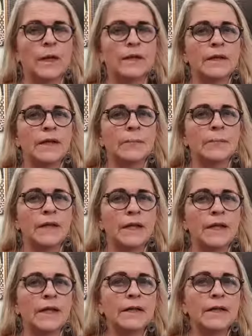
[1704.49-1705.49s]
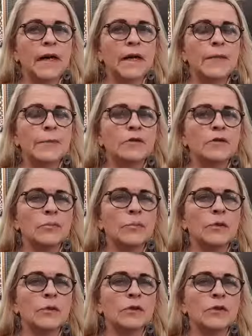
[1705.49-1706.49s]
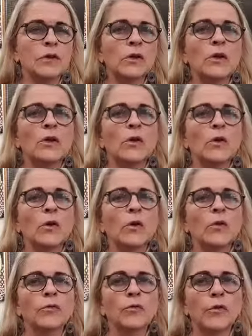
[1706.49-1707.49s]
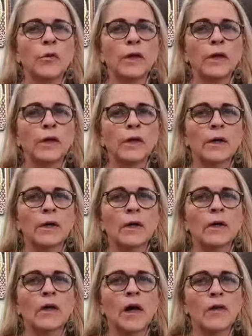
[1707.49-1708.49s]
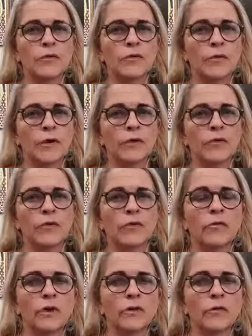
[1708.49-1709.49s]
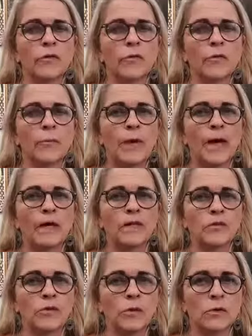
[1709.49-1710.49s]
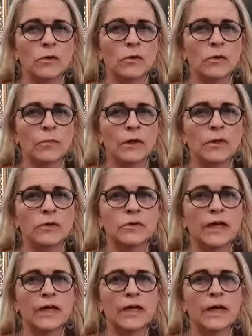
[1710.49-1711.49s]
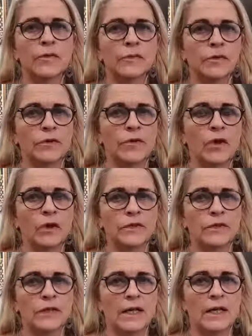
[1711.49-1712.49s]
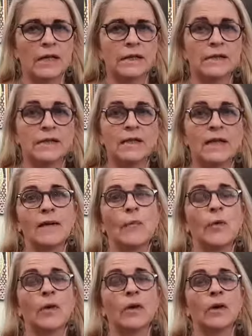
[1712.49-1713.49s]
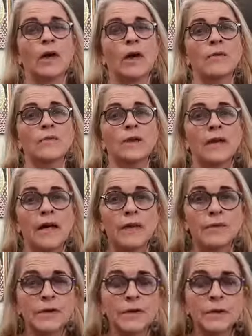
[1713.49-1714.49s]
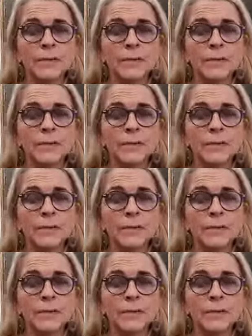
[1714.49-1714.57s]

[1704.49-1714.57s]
And then bring in the help and support of your loved ones, the ones who've passed on, because they haven't died. In reality, they're more alive than ever.